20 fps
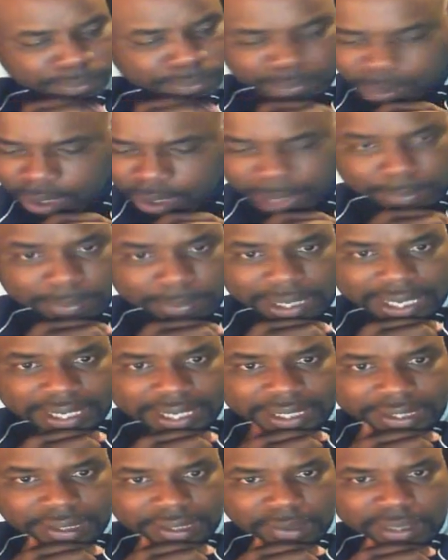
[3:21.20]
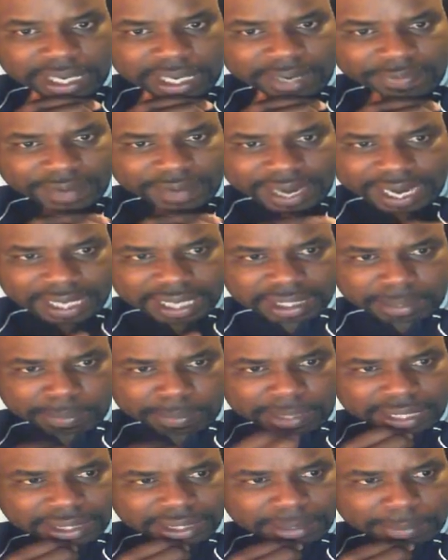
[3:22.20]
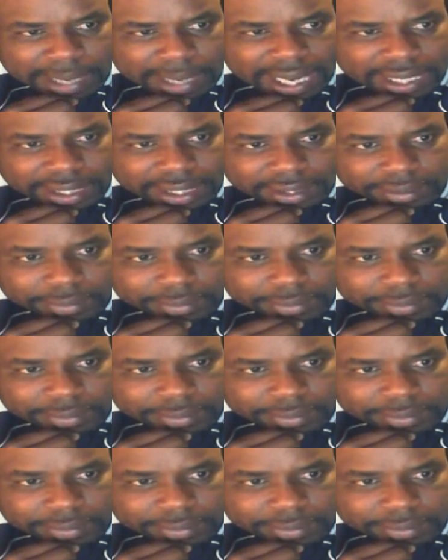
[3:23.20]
Point blank. No ifs, ands, or buts about it.